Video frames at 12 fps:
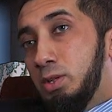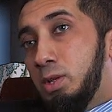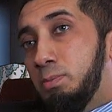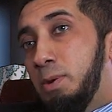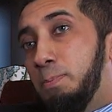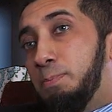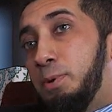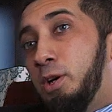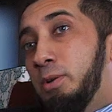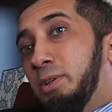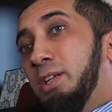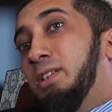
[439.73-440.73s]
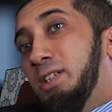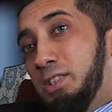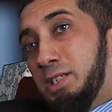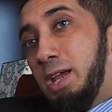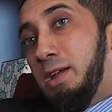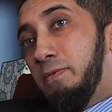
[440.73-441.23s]
to be permanently
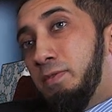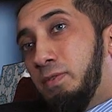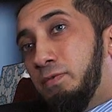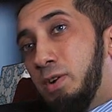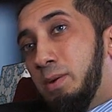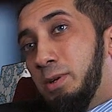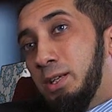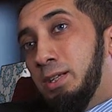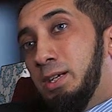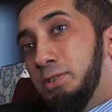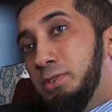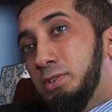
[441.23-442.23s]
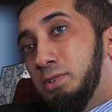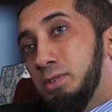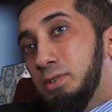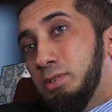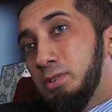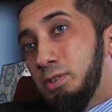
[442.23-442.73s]
saved from Allah's
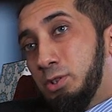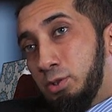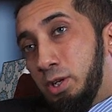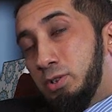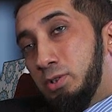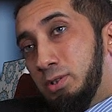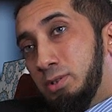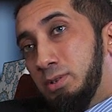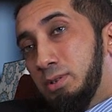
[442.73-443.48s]
destruction?